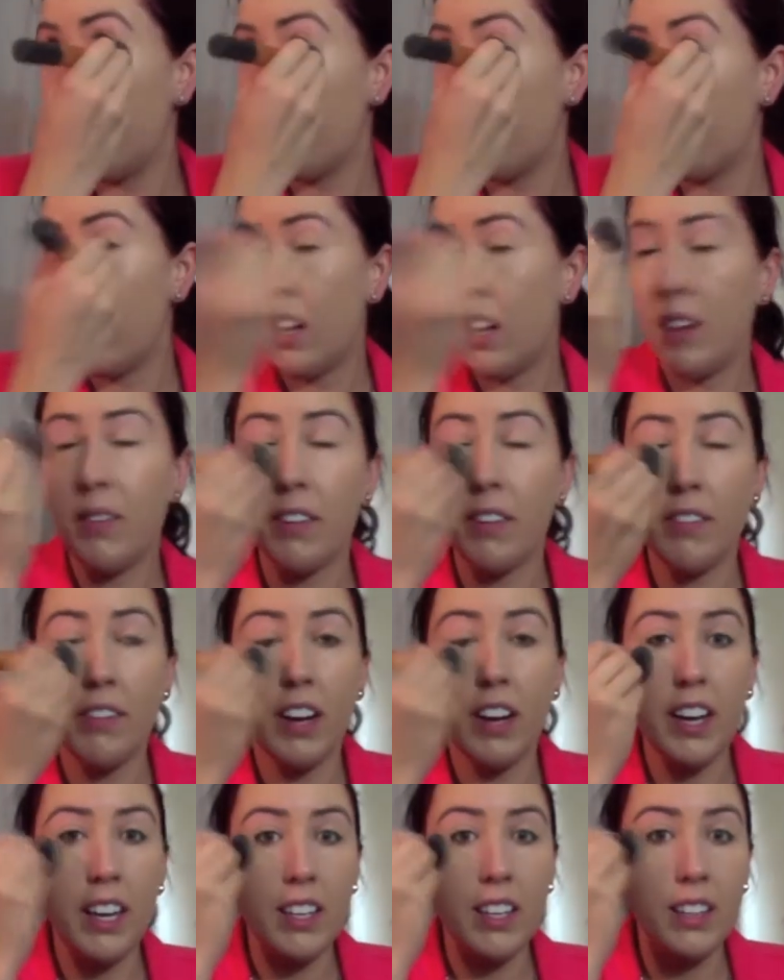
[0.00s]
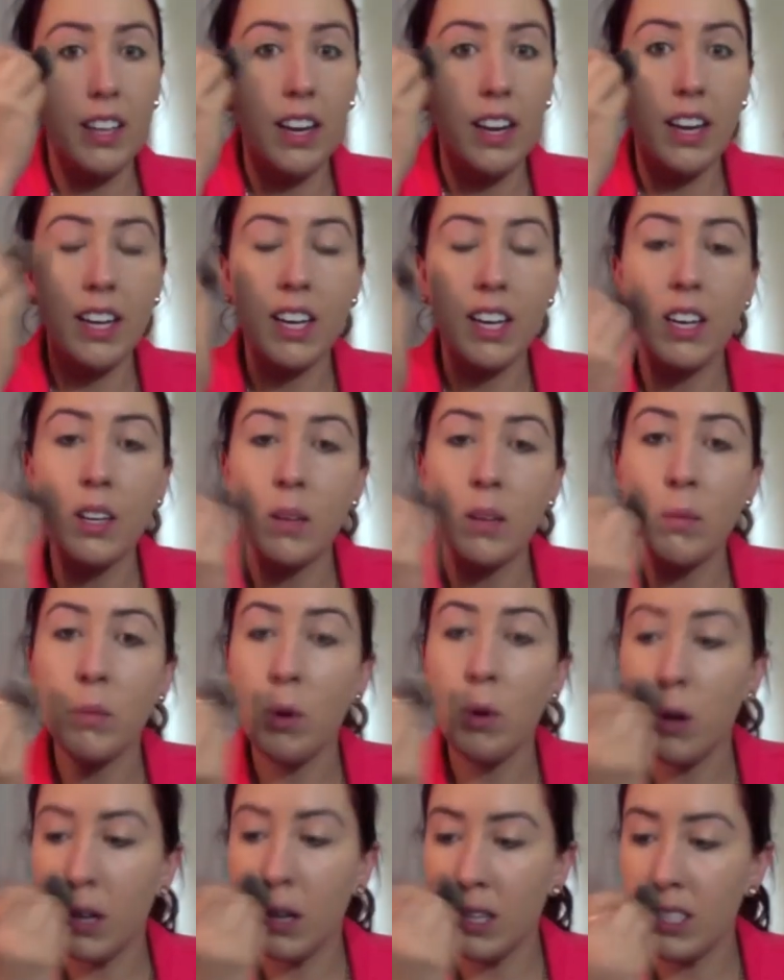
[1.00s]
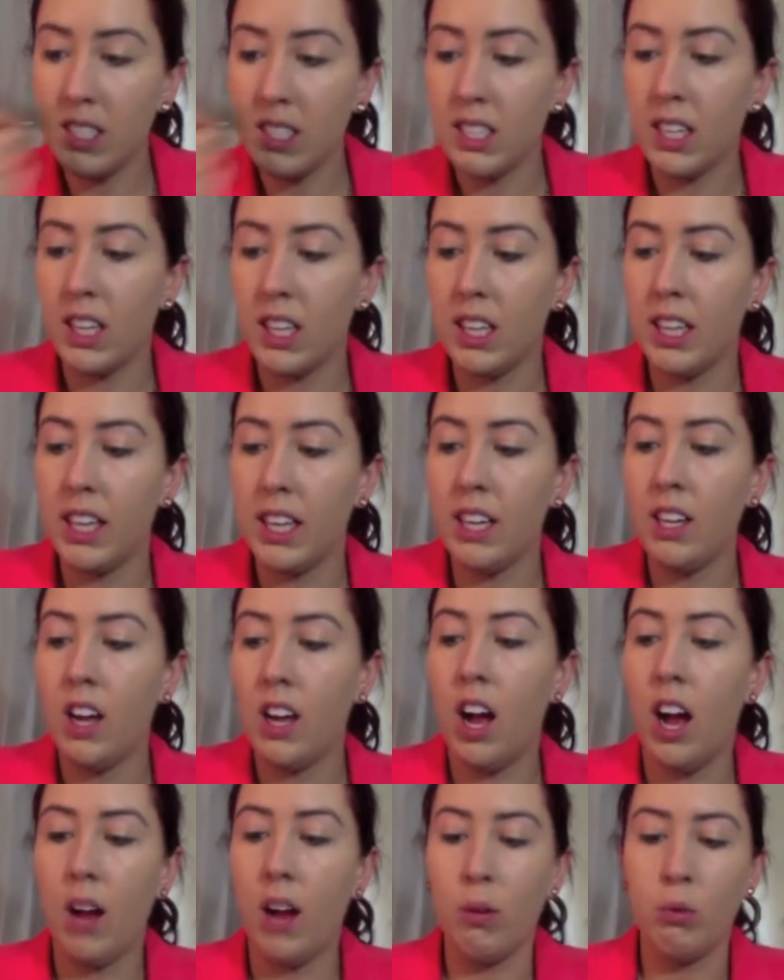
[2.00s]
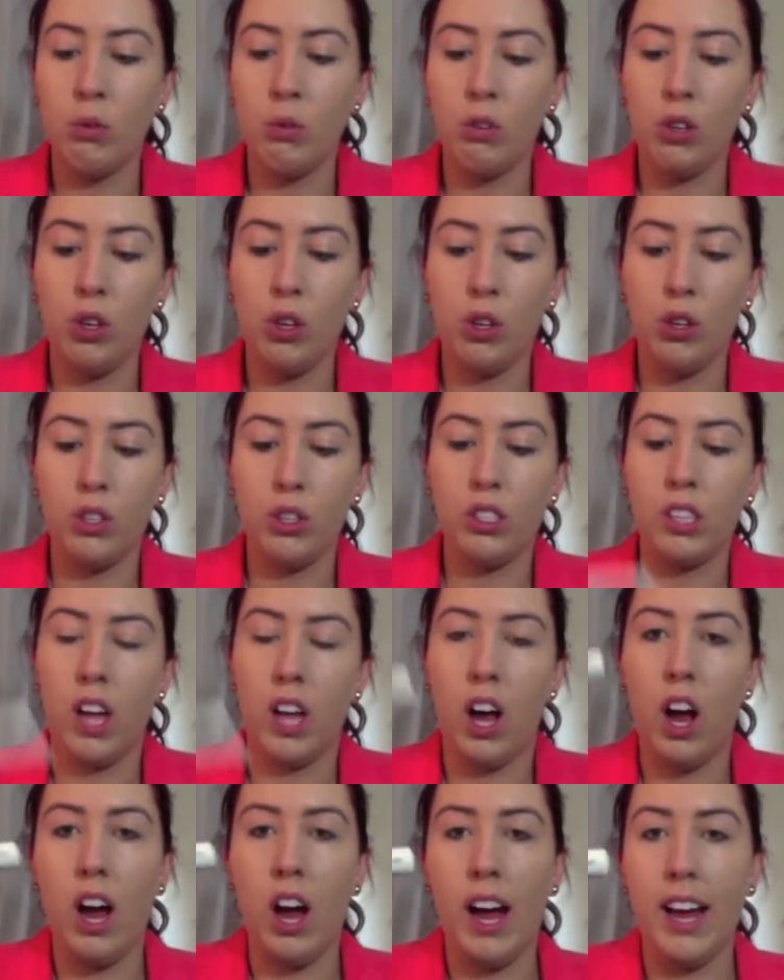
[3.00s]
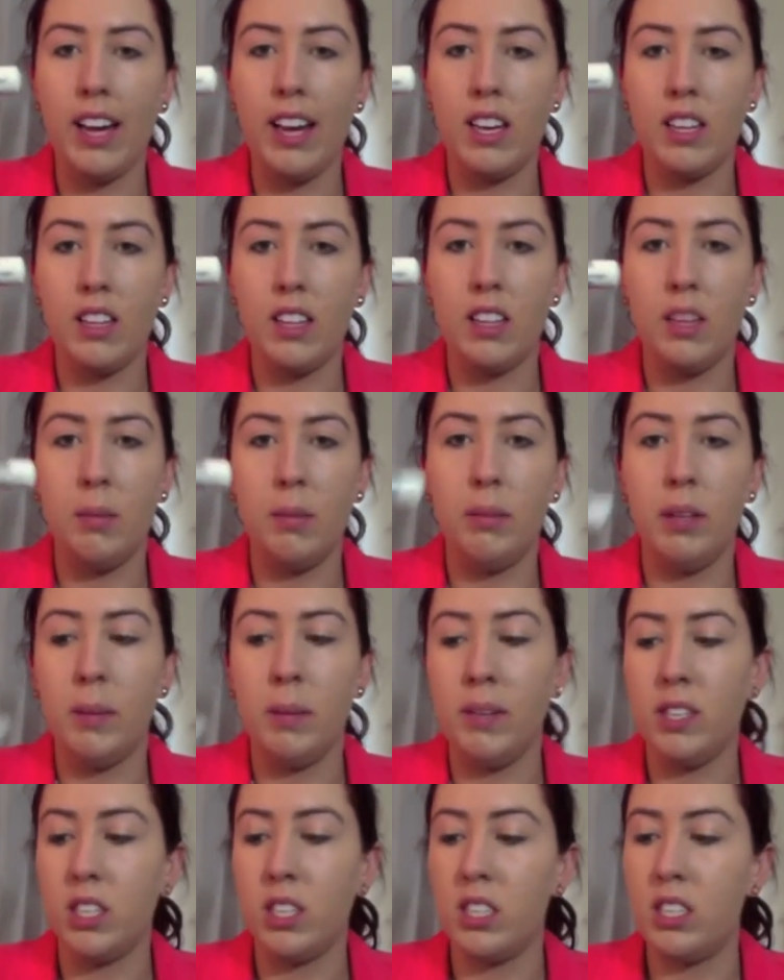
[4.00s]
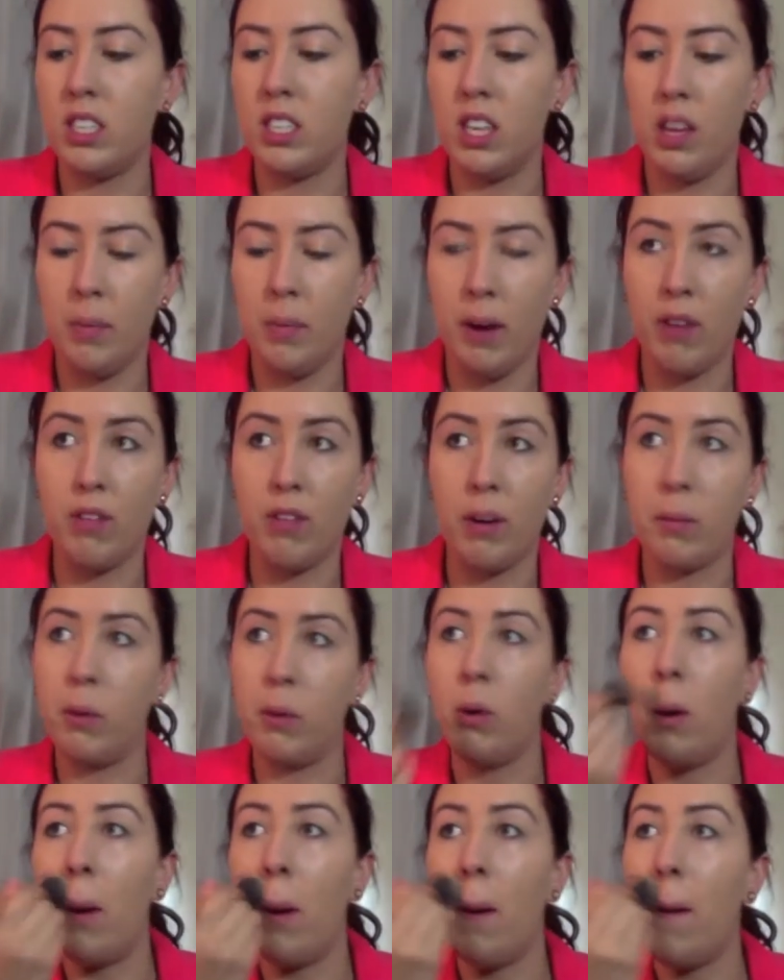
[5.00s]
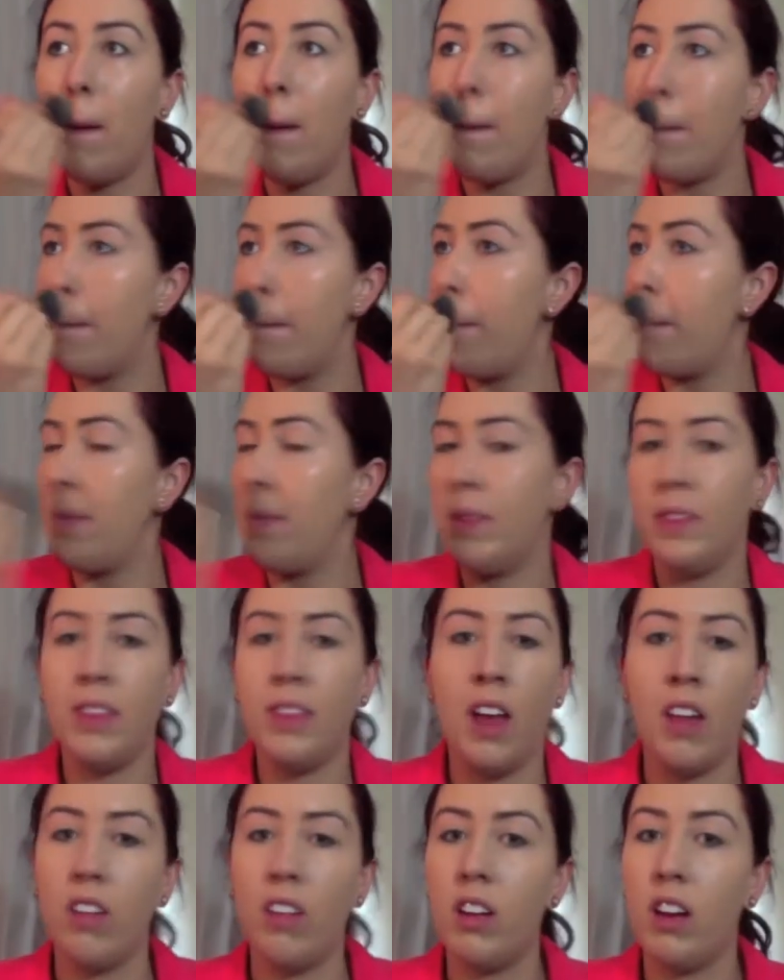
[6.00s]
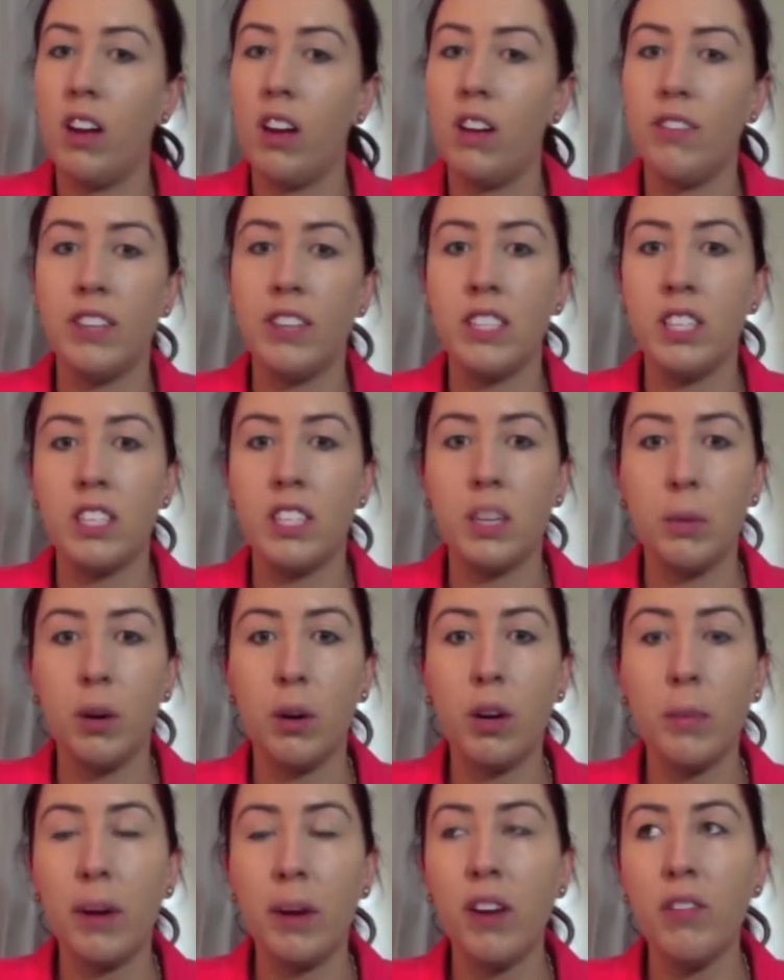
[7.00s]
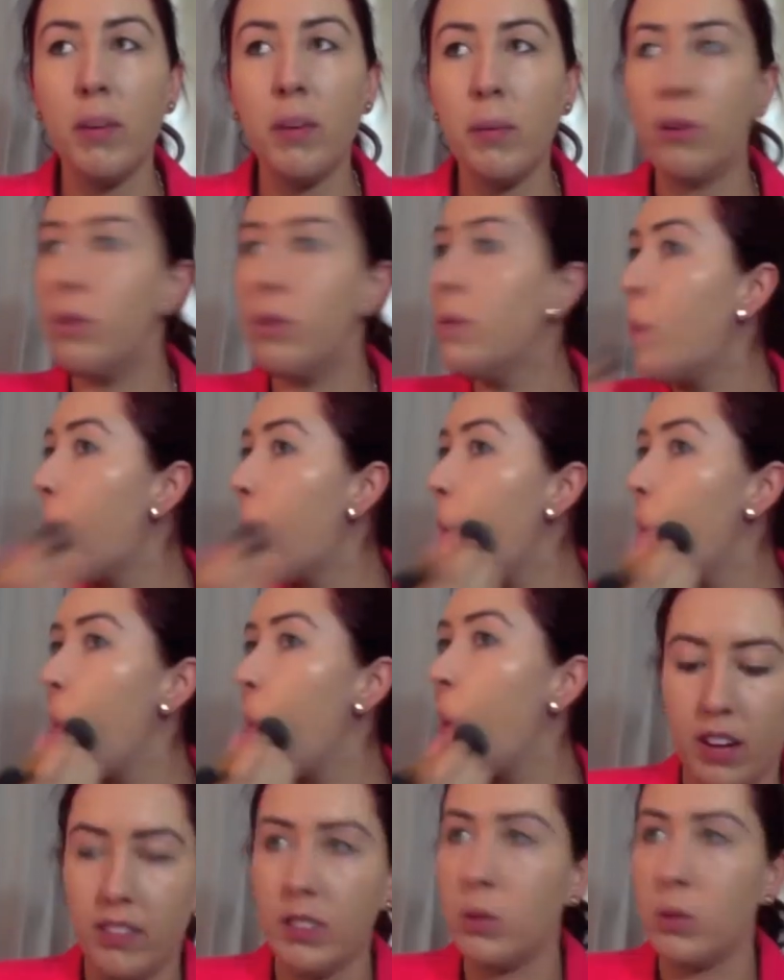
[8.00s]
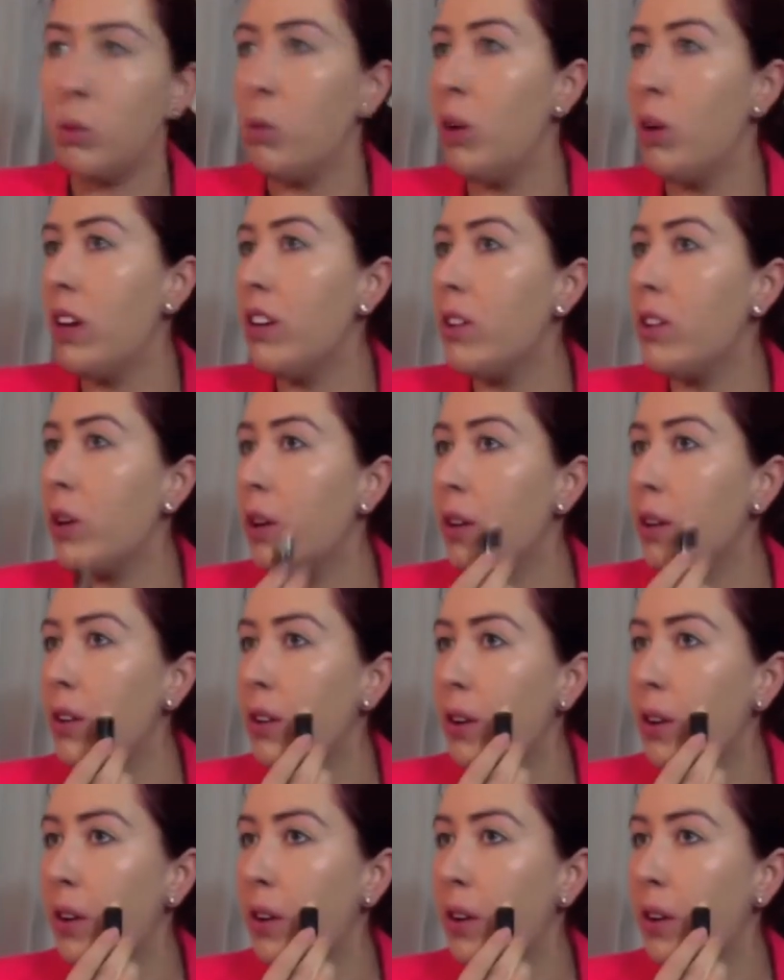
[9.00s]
And if I'm finding that I'm needing more concealing, I will use Hide the Blemish Concealer by Rimmel. Another fantastic product by Rimmel. There's 1 dot.